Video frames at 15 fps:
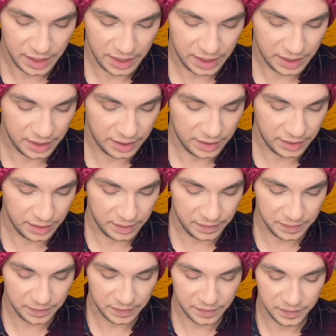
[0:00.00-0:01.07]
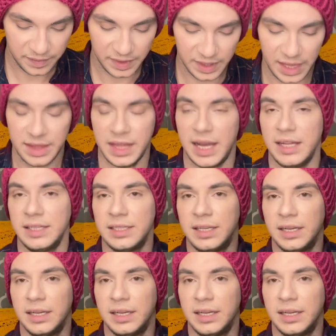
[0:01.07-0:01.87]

Um, and that's